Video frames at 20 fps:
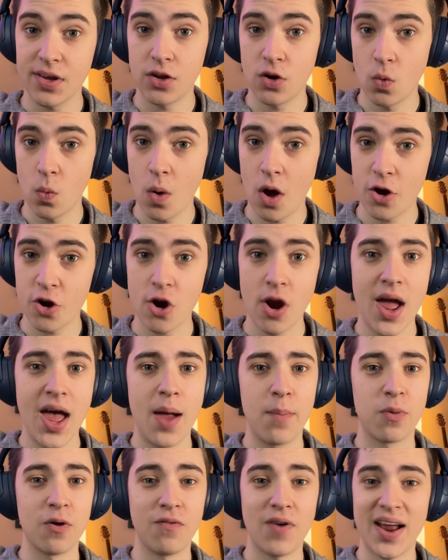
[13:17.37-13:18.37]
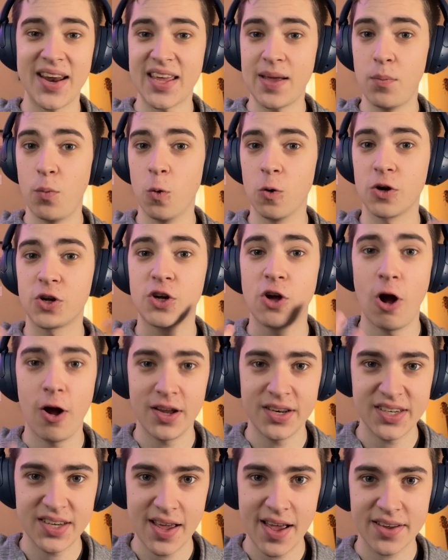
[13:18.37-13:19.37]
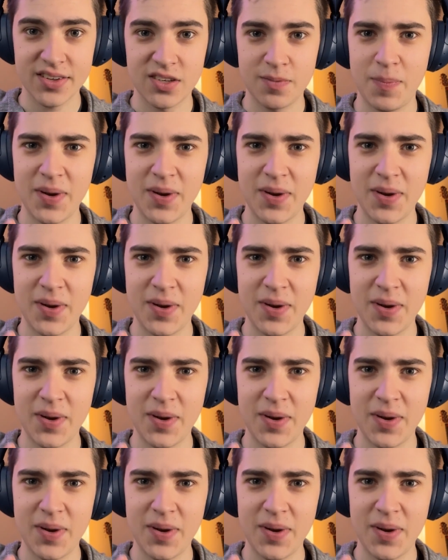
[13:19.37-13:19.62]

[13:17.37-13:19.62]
underwater, providing it more context.